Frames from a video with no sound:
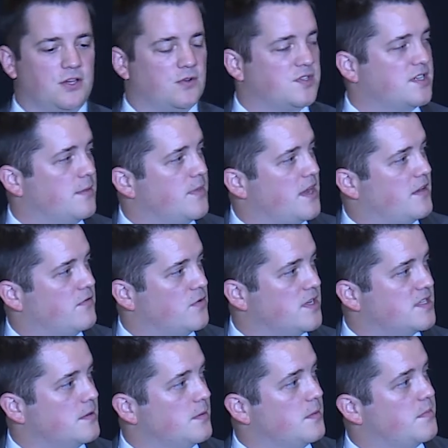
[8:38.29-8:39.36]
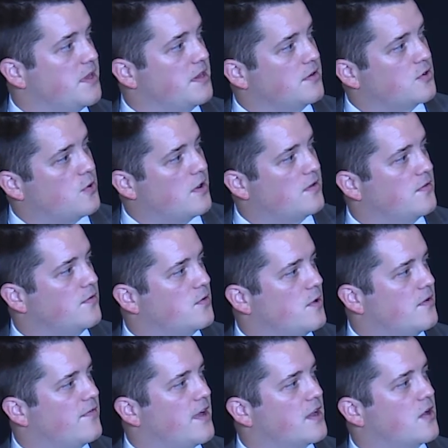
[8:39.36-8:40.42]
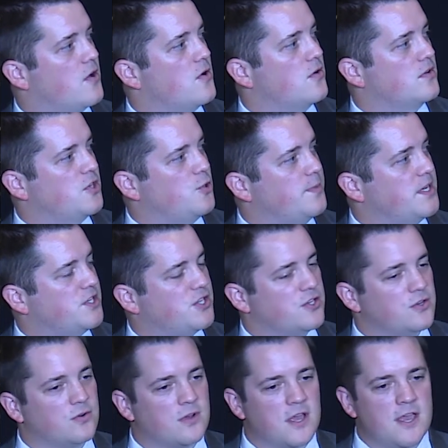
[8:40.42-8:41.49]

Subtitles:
Some that have recently been Quellaveco, QB2,